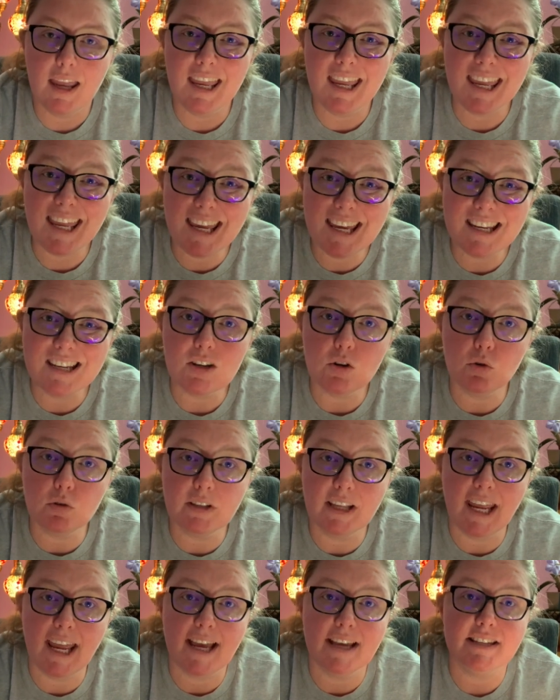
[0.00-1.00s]
It
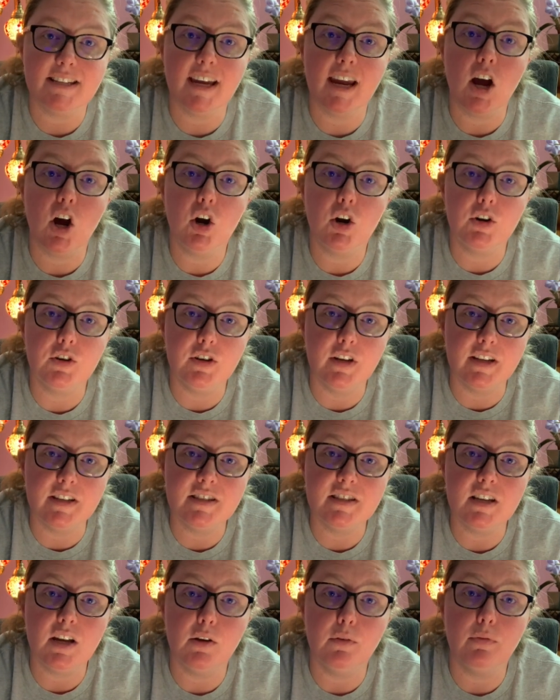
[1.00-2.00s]
only has a
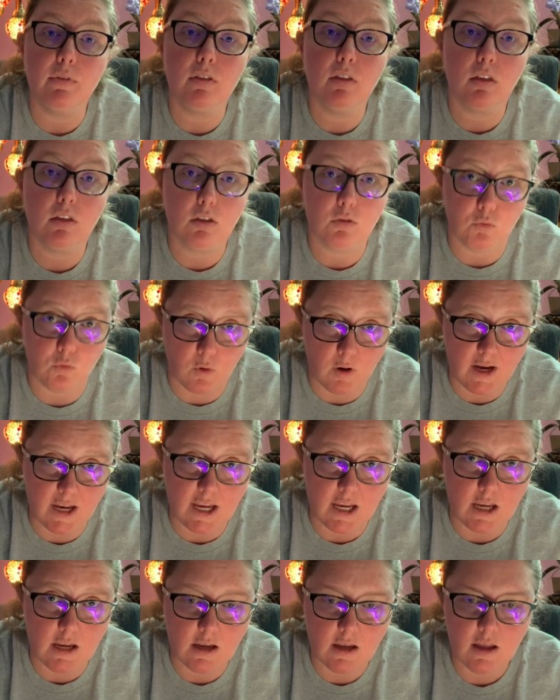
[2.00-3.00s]
hardness of
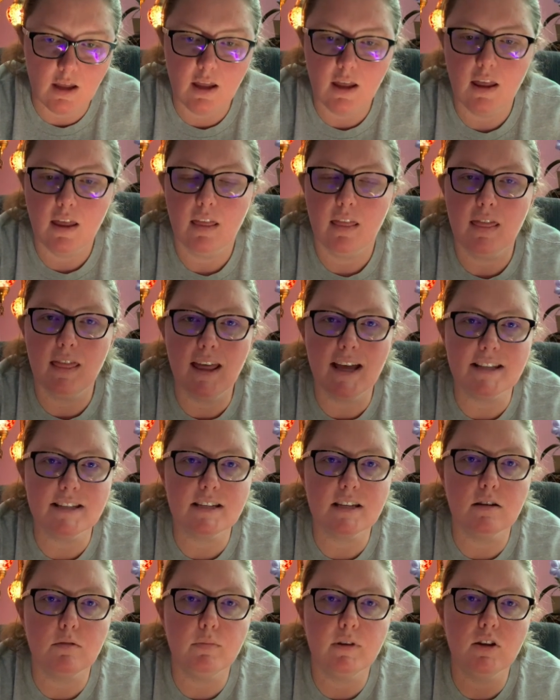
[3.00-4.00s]
3. That's
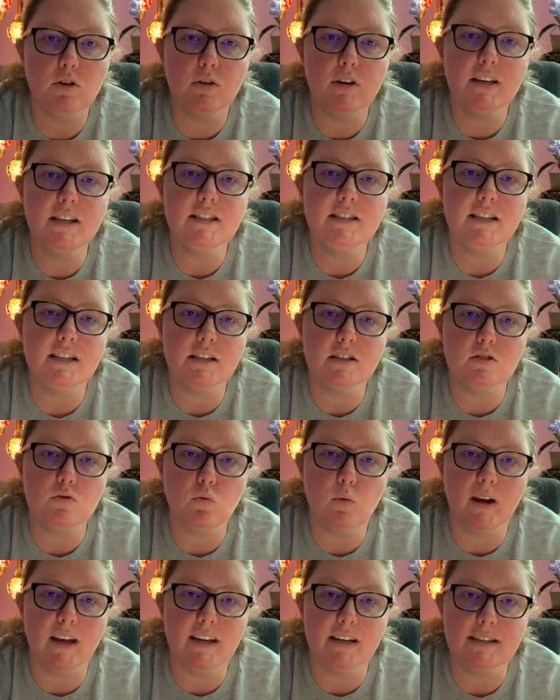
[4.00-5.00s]
going to be your easiest
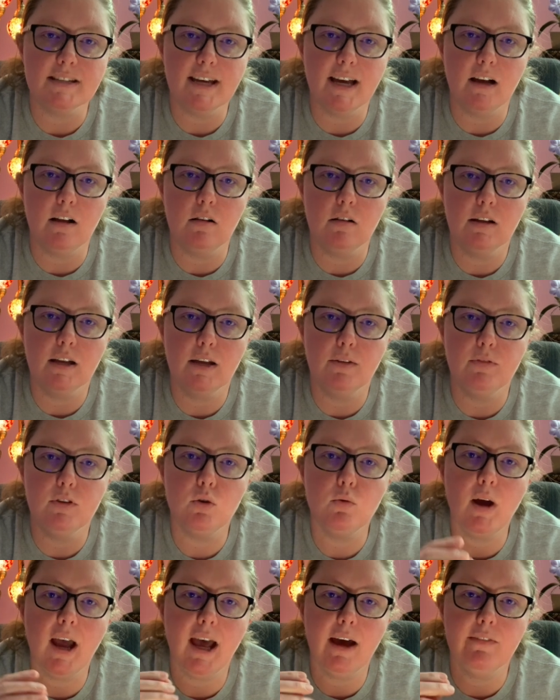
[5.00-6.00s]
way to tell. If
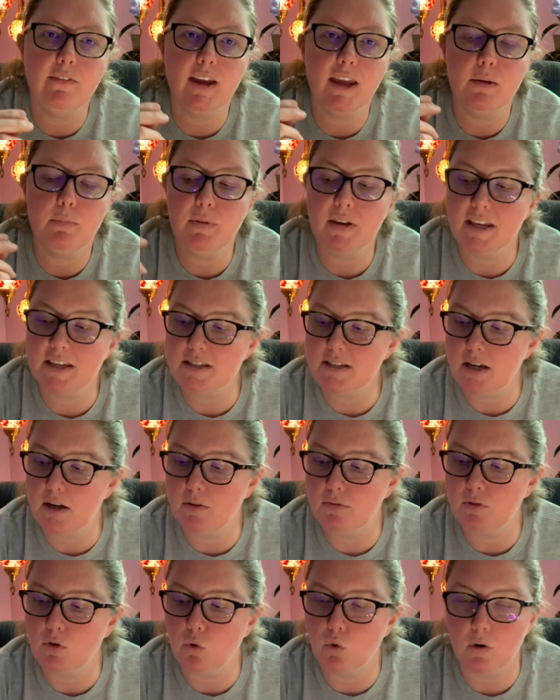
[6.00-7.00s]
you have a piece
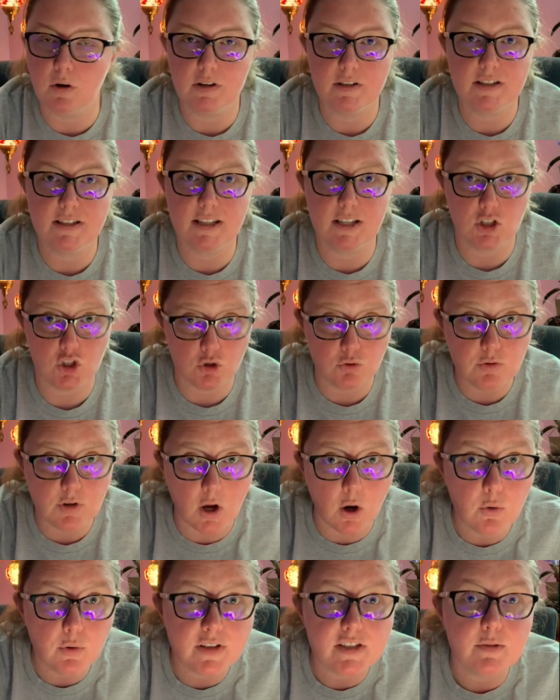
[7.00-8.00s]
of quartz that you
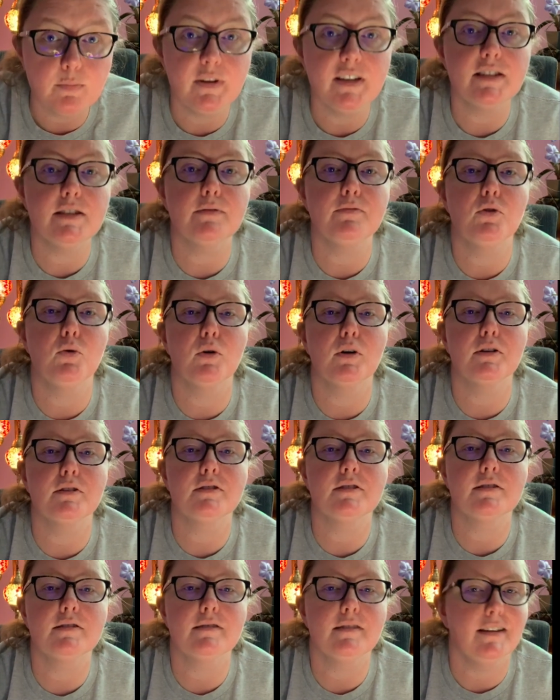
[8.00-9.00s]
know is a piece of
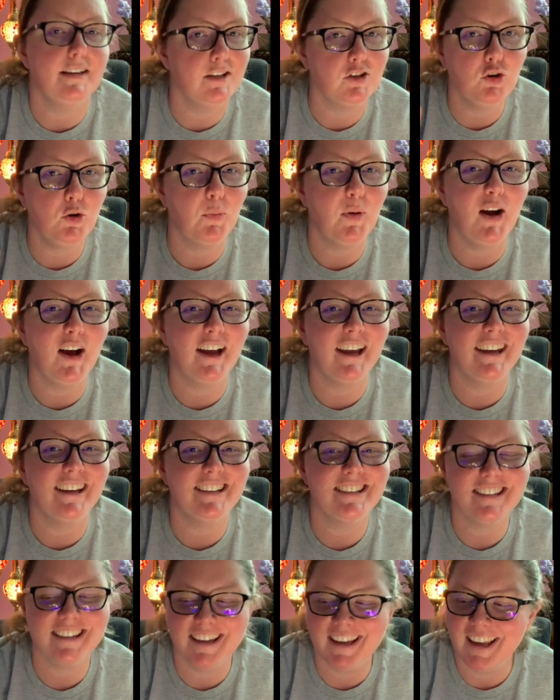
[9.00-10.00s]
quartz in your
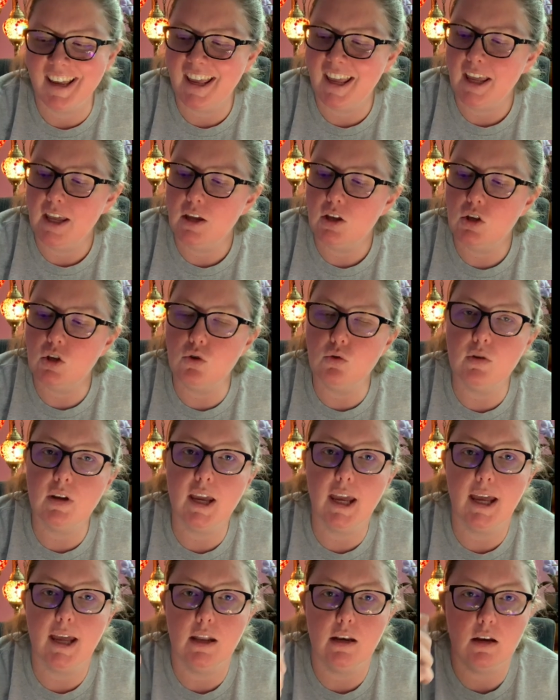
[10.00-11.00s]
pocket, you
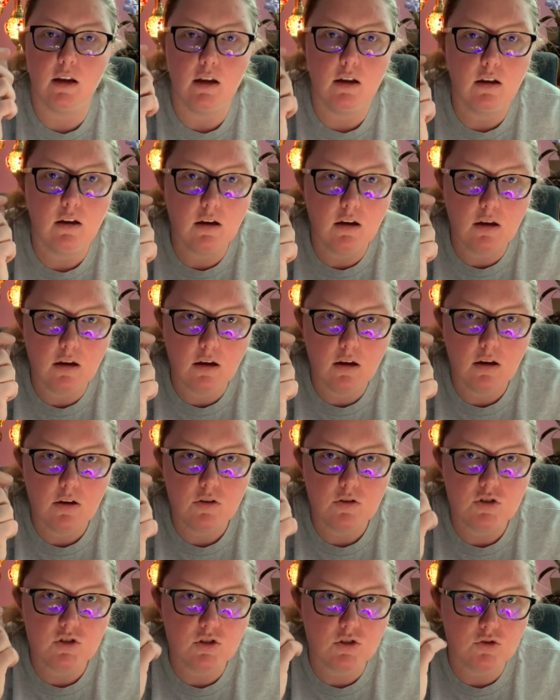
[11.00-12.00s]
can
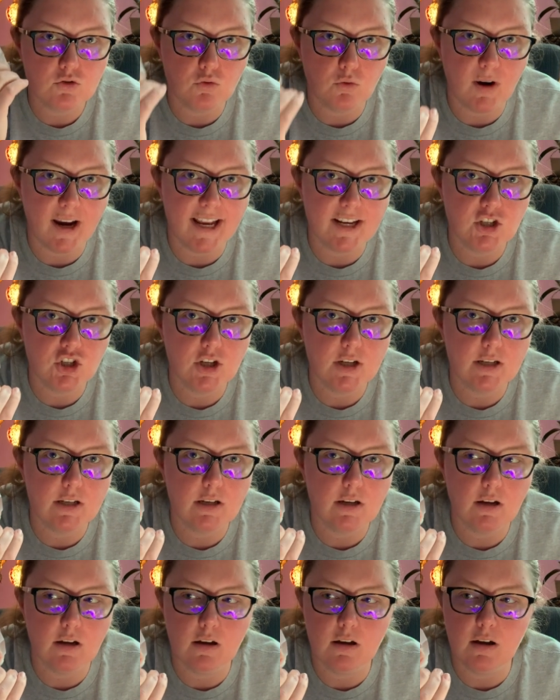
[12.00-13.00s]
scratch it
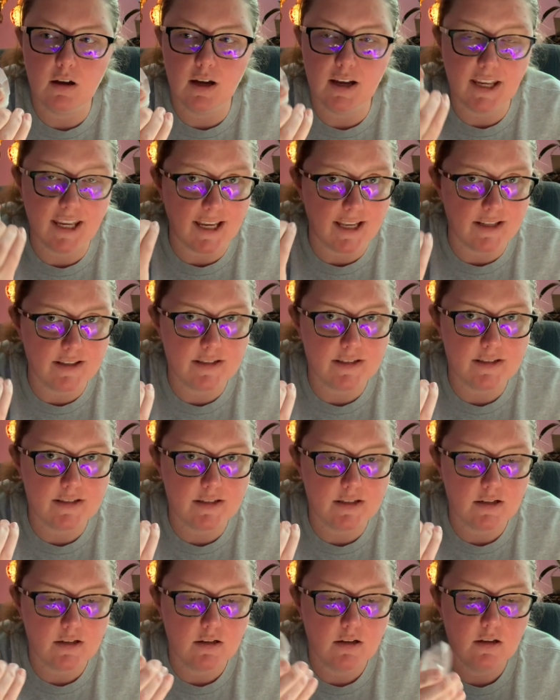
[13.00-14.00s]

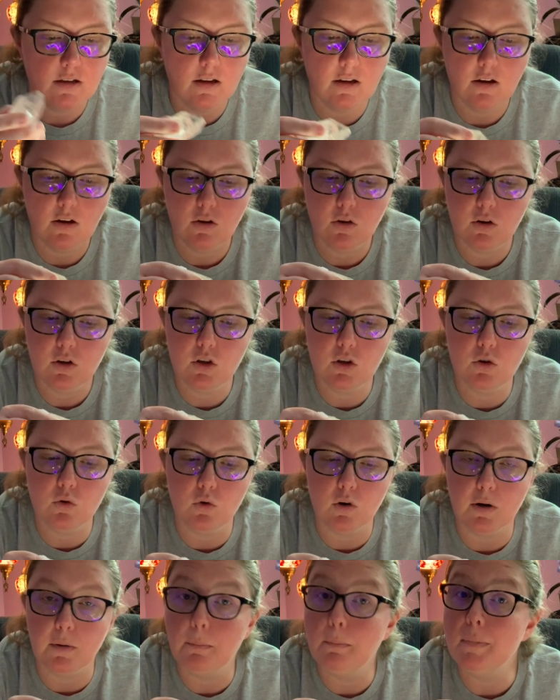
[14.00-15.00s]
against
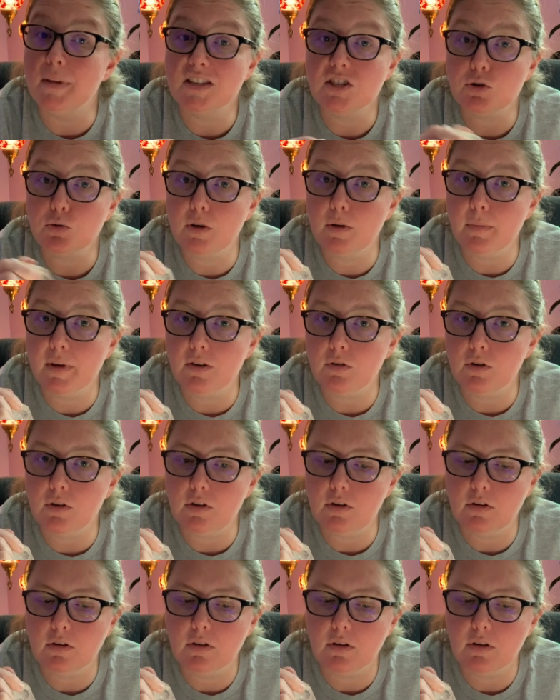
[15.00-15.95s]
your mystery mineral,